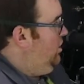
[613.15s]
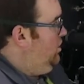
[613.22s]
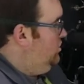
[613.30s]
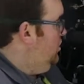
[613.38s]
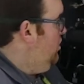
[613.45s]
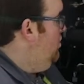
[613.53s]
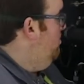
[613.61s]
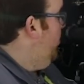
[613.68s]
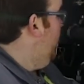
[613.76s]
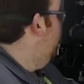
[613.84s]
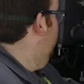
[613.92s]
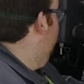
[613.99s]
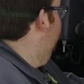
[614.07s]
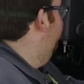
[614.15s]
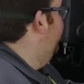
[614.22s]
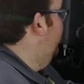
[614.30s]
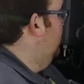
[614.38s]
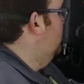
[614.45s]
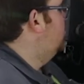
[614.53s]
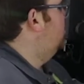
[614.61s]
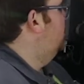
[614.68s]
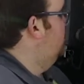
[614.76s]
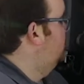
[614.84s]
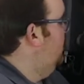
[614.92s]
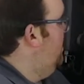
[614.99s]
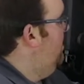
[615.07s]
So pointing out the filters in
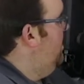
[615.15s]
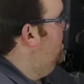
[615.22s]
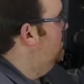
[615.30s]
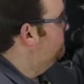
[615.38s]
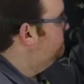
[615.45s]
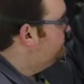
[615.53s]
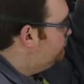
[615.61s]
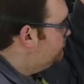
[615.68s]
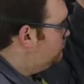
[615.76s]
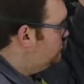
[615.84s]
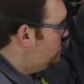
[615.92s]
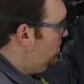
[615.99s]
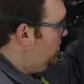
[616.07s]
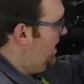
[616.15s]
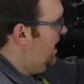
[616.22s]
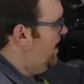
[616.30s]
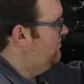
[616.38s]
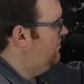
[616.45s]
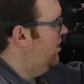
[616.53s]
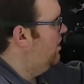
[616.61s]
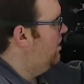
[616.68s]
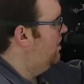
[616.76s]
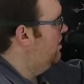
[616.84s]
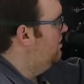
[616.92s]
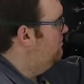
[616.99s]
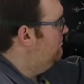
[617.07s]
this area, we have
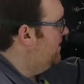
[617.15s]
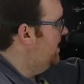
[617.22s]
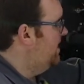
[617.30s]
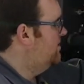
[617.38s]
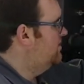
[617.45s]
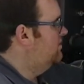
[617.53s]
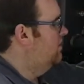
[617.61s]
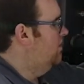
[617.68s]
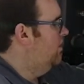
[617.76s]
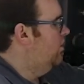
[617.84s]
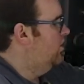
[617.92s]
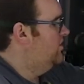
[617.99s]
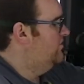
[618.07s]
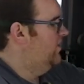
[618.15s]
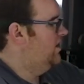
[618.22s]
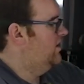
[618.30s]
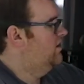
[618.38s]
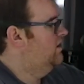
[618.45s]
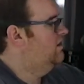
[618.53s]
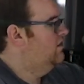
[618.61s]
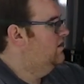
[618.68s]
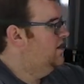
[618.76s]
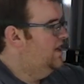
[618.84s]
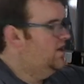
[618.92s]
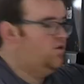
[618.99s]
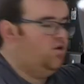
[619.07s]
our main oil filter
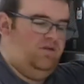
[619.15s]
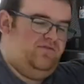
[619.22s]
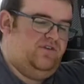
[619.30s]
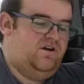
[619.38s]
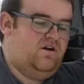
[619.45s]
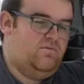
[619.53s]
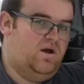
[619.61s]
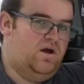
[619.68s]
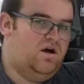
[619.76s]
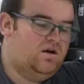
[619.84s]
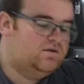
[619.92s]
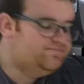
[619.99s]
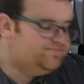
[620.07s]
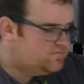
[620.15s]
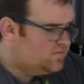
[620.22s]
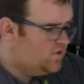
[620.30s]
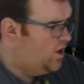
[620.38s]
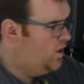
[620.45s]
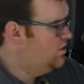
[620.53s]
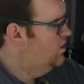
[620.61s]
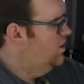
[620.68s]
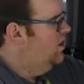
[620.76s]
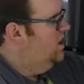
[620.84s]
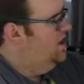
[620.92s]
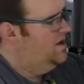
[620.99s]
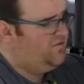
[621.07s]
and our oil filter block. Now,
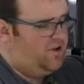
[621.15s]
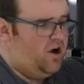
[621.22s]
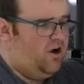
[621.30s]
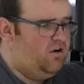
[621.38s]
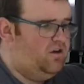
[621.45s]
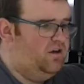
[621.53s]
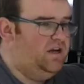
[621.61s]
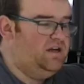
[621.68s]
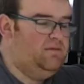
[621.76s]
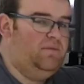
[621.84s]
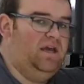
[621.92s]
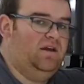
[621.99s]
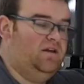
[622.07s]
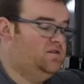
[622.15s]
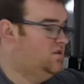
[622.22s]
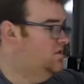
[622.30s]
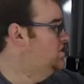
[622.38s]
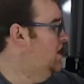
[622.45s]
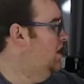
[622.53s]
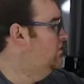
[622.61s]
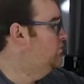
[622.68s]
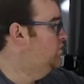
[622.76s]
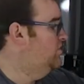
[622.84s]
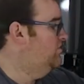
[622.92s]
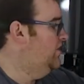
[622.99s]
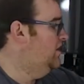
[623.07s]
if we are doing any maintenance ourselves with
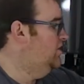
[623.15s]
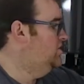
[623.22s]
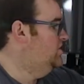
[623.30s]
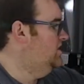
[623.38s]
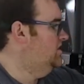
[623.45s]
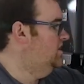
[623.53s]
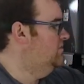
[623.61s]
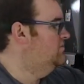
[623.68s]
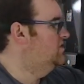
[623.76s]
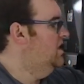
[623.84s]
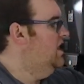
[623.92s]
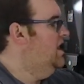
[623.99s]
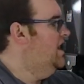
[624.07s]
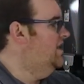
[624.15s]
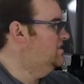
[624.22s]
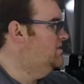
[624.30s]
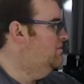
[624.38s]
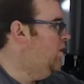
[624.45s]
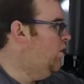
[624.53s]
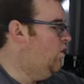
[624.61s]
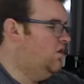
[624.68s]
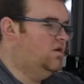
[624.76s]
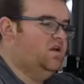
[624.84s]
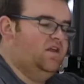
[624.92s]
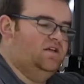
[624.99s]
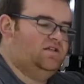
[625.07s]
the filter systems, it's important
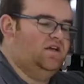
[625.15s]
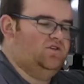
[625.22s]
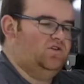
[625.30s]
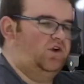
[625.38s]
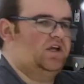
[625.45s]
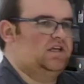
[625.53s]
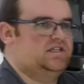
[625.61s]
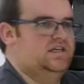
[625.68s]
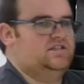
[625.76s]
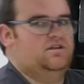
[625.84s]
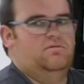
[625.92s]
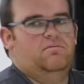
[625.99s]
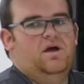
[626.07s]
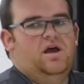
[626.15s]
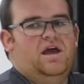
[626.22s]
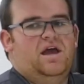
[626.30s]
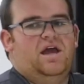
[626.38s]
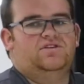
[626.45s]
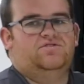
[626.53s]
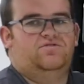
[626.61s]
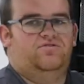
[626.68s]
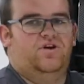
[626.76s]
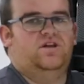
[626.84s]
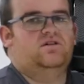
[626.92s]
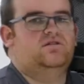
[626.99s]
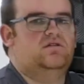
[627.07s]
that this hydraulic system is
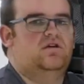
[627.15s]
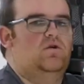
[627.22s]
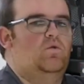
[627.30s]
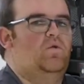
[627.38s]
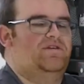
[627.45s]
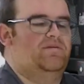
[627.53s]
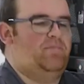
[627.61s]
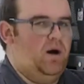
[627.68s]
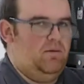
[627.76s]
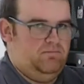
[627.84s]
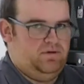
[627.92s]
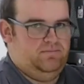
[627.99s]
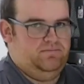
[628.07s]
filled with a pump.